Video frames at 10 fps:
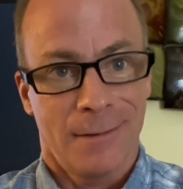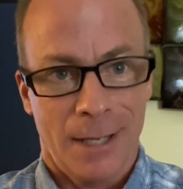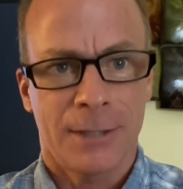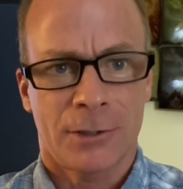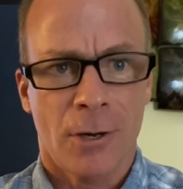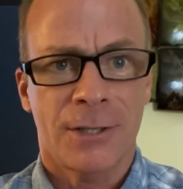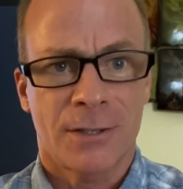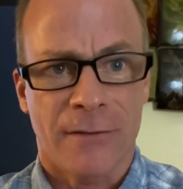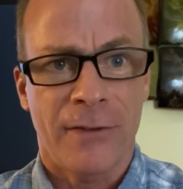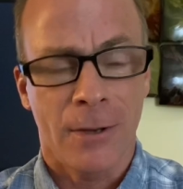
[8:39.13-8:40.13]
it starts
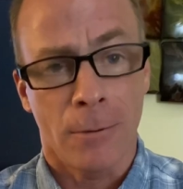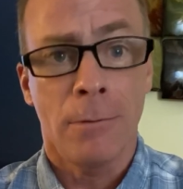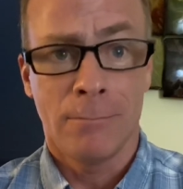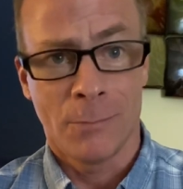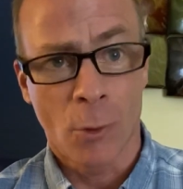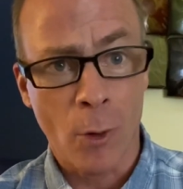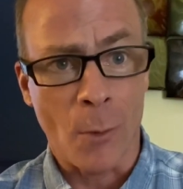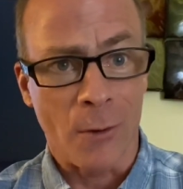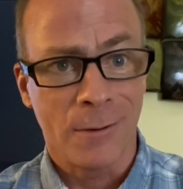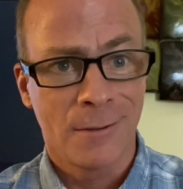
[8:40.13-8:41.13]
to feel
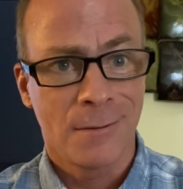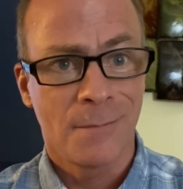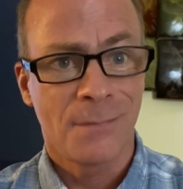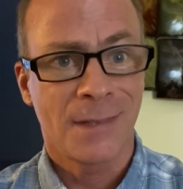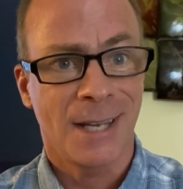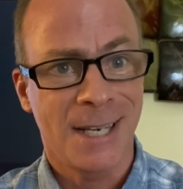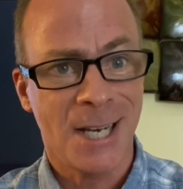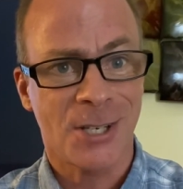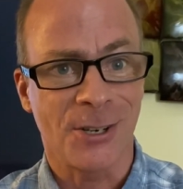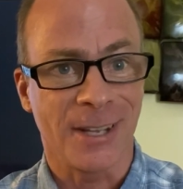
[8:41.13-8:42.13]
normal.
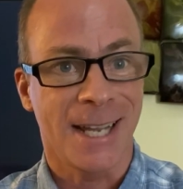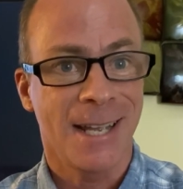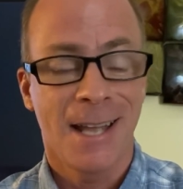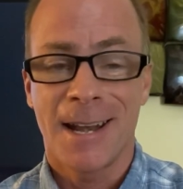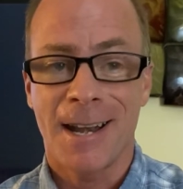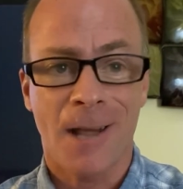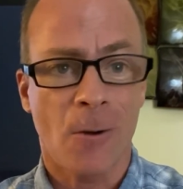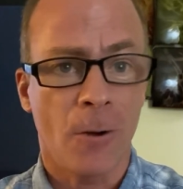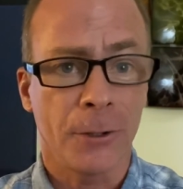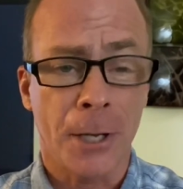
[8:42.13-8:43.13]
Additionally, not
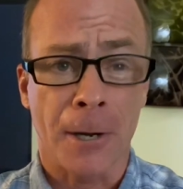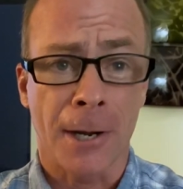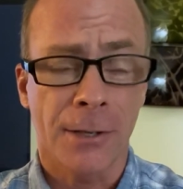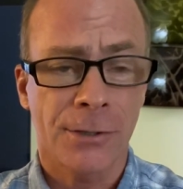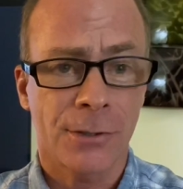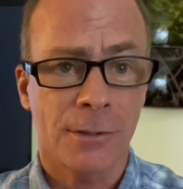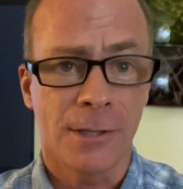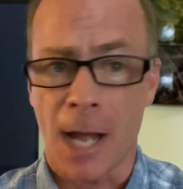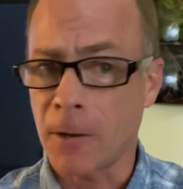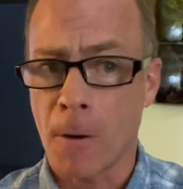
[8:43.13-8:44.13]
all areas,
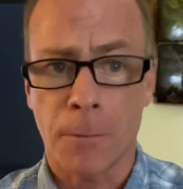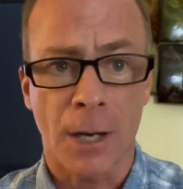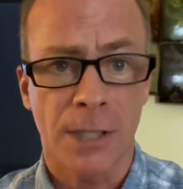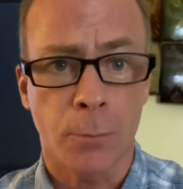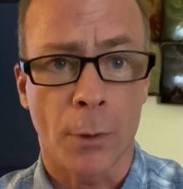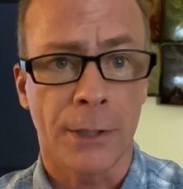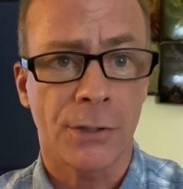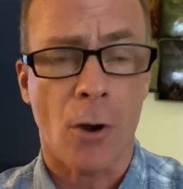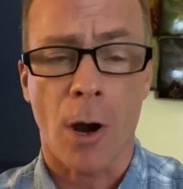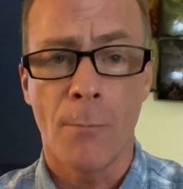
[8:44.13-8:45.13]
not all price
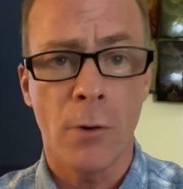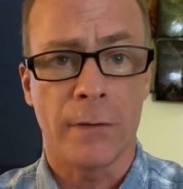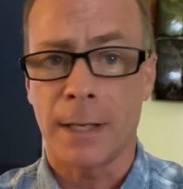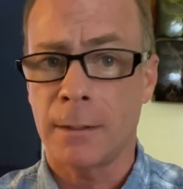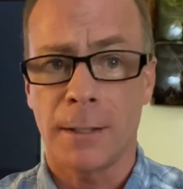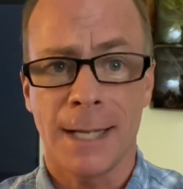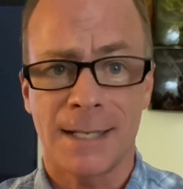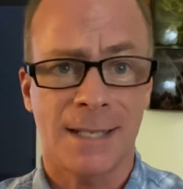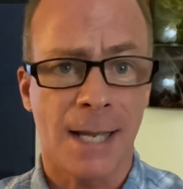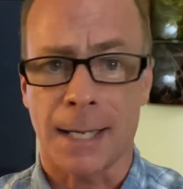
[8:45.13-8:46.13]
points are moving in
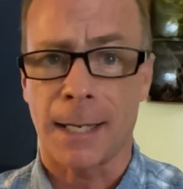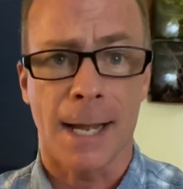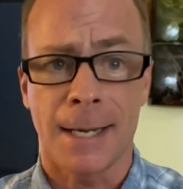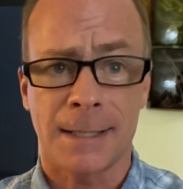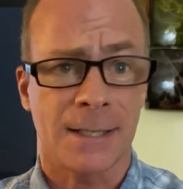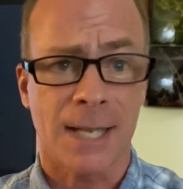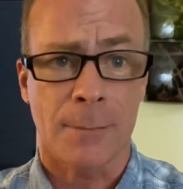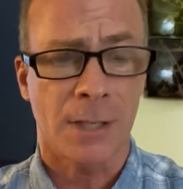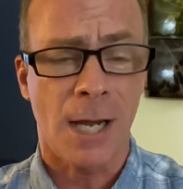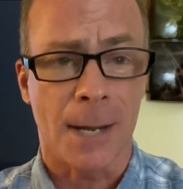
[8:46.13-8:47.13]
sync and at the
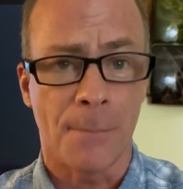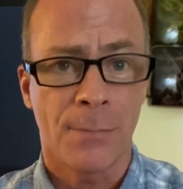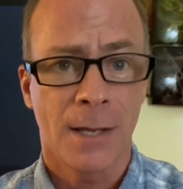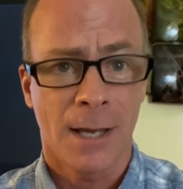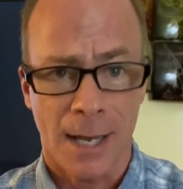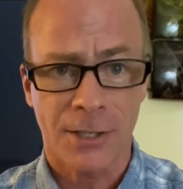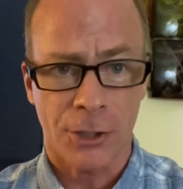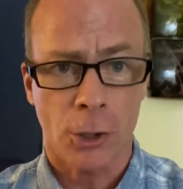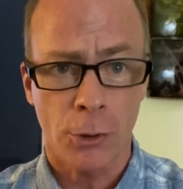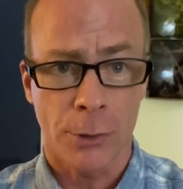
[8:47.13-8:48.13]
same time, as I
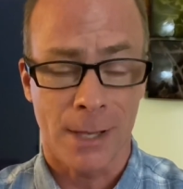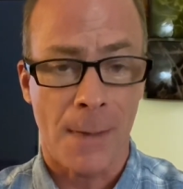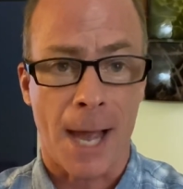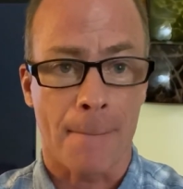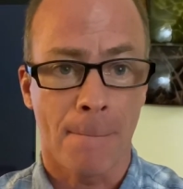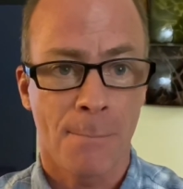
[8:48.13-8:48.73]
showed you in the map.